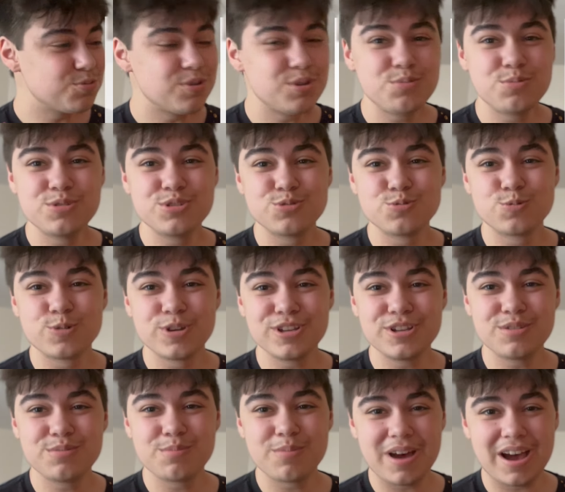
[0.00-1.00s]
one was
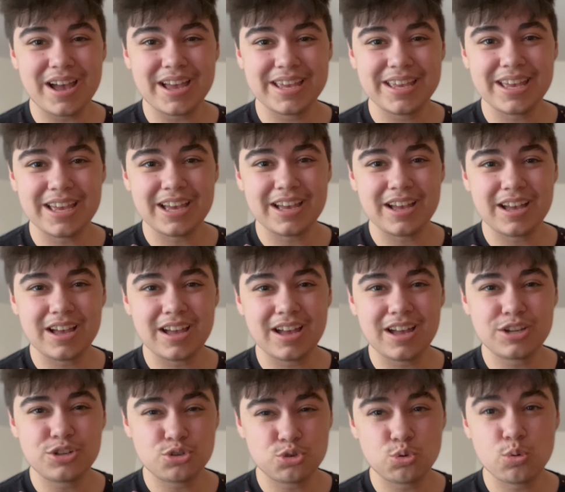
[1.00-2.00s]
written by
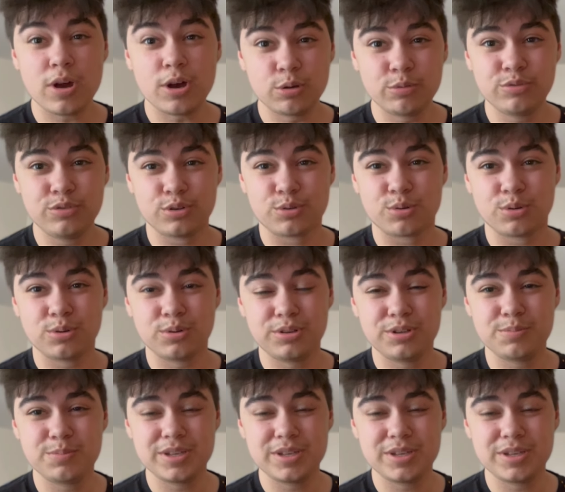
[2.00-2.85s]
a 12-year-old,